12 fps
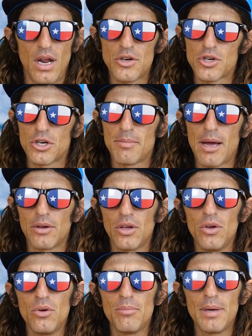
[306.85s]
Not sure about
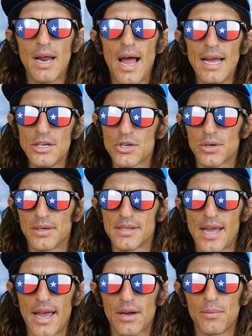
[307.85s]
you, but I sure
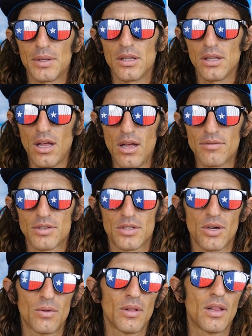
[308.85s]
as heck would love to
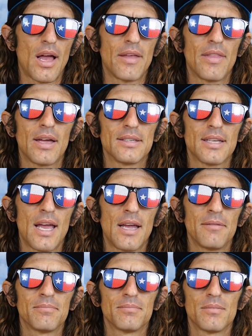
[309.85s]
toe the line that
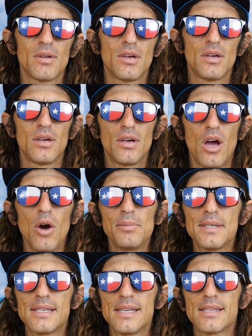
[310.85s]
day.
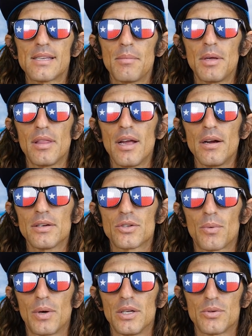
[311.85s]
Hope to see some of you there in
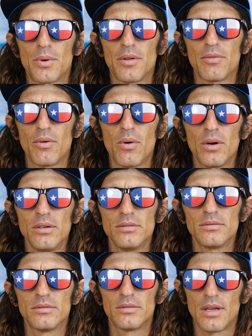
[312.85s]
2024
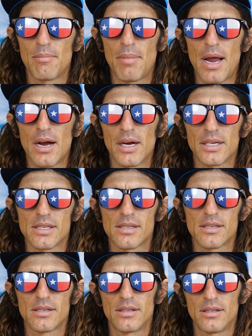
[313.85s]
in
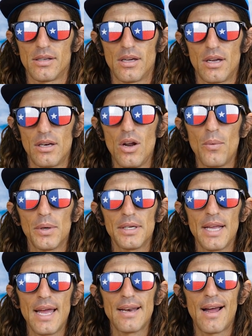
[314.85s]
Paris. No
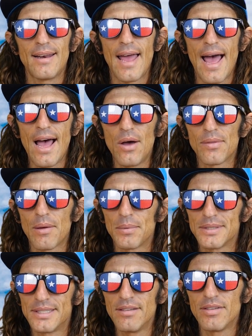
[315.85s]
word yet on how they
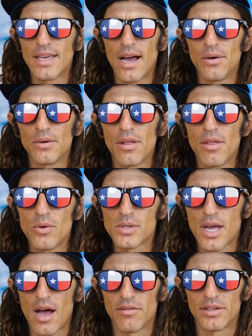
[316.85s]
will divvy out
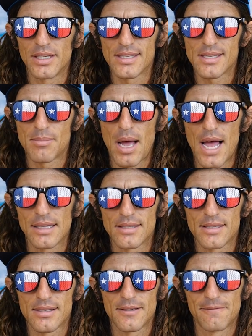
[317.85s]
those coveted
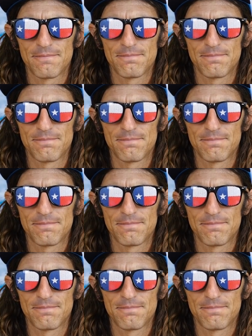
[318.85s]
spots.